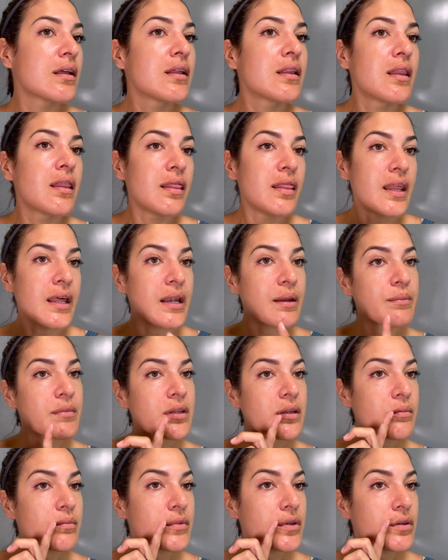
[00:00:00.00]
Then I'm
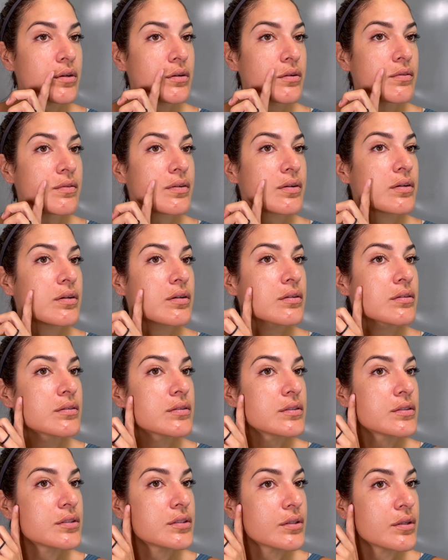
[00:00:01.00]
going to move
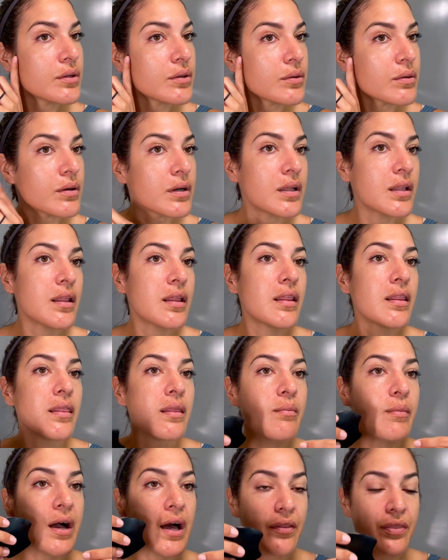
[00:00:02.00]
to the
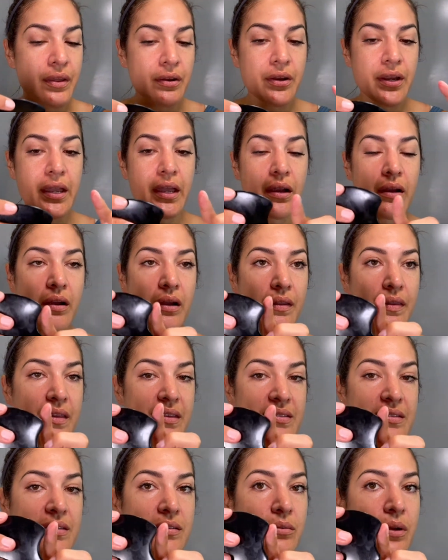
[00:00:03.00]
mouth area here, and
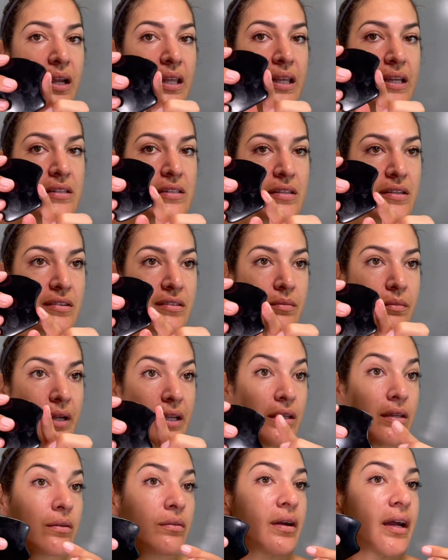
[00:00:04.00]
this is where I like to use my
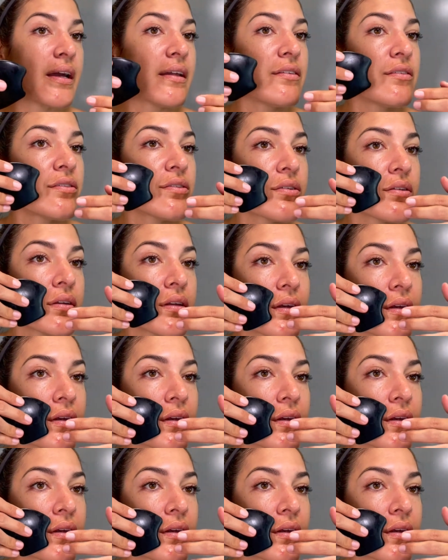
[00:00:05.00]
U edge,